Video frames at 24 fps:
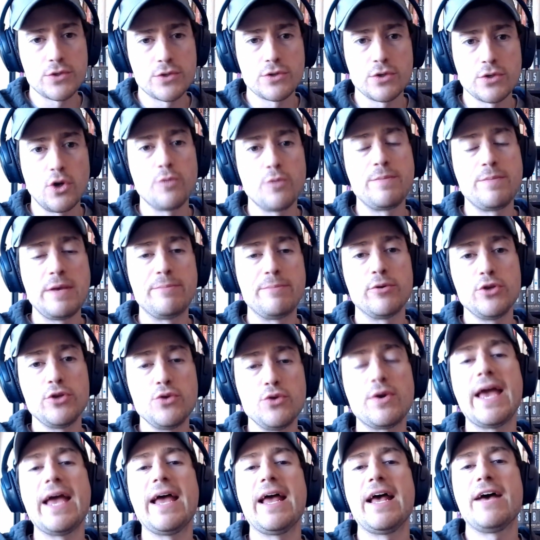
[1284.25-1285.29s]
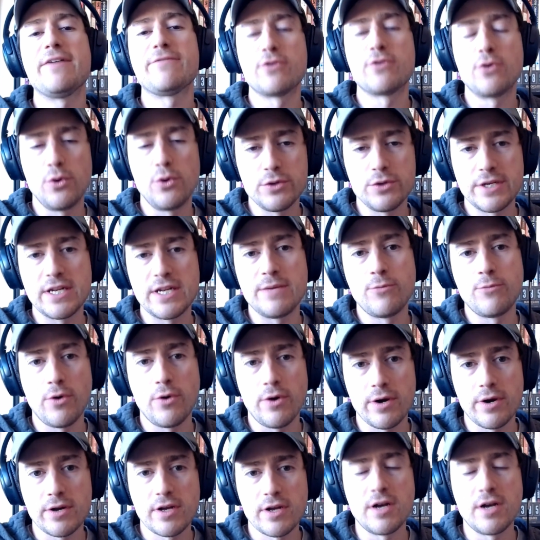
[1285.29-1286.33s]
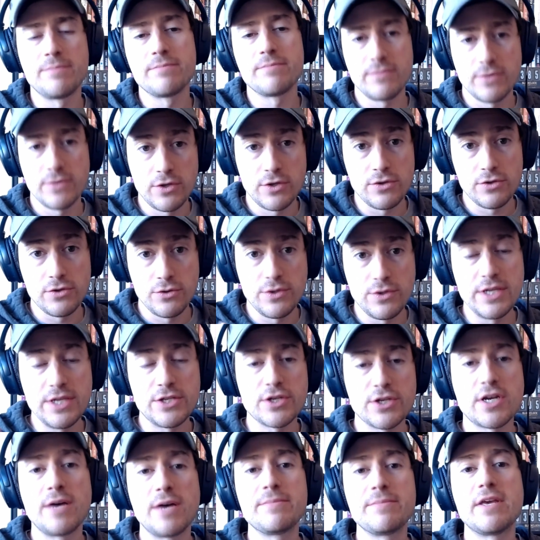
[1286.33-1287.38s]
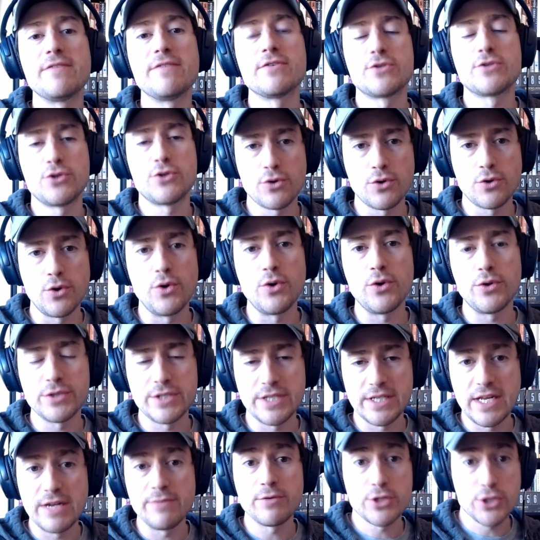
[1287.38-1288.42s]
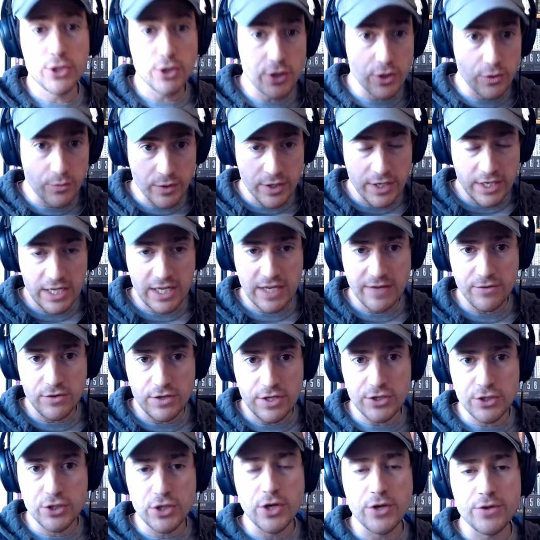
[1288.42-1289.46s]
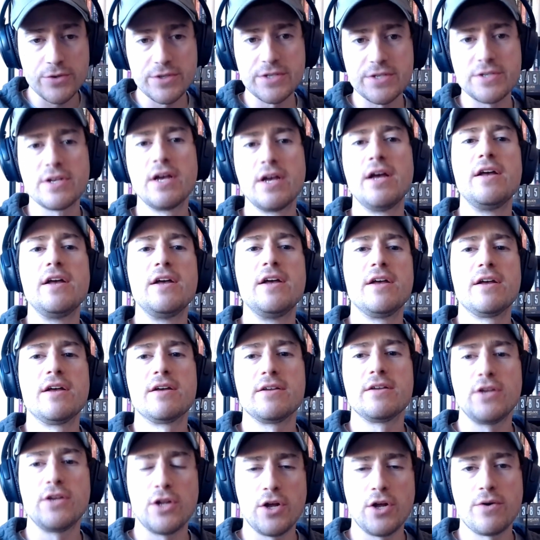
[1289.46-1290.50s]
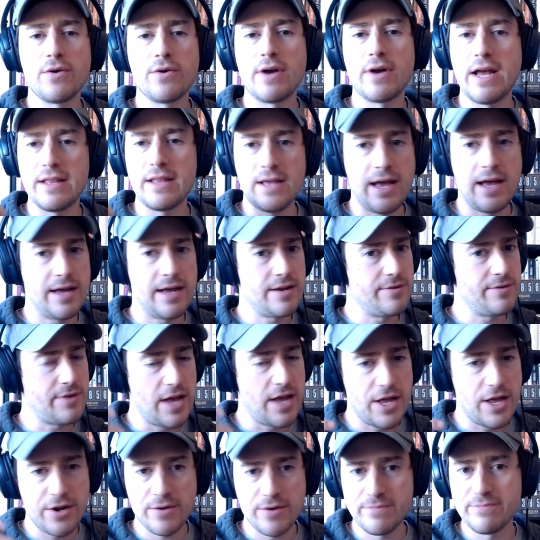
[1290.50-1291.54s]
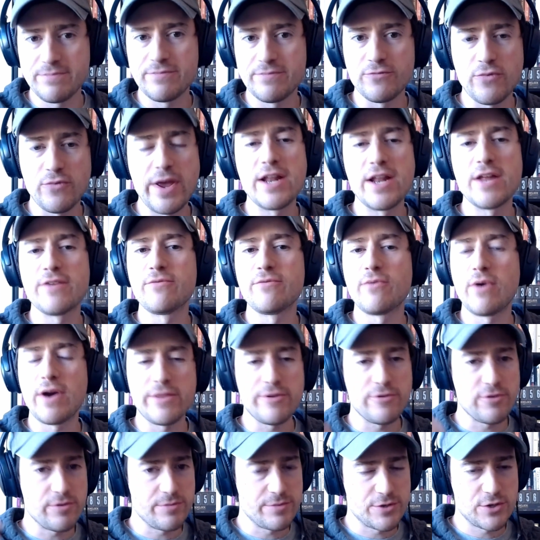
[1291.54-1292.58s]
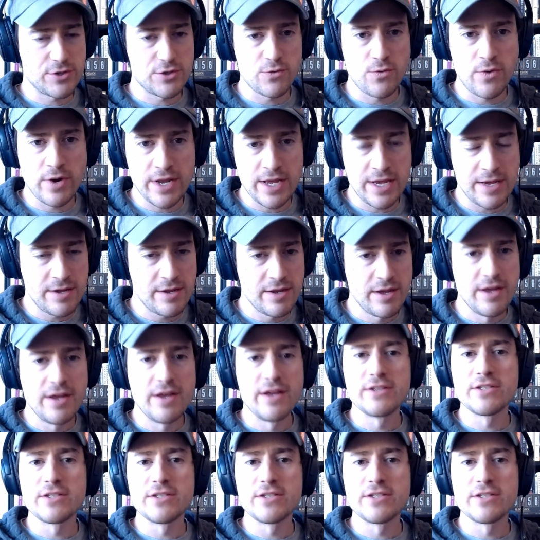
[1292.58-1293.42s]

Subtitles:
told people you can't have gold anymore. You need to come give us your gold, and in return, we're going to give you these notes. At a rate of whether it was $20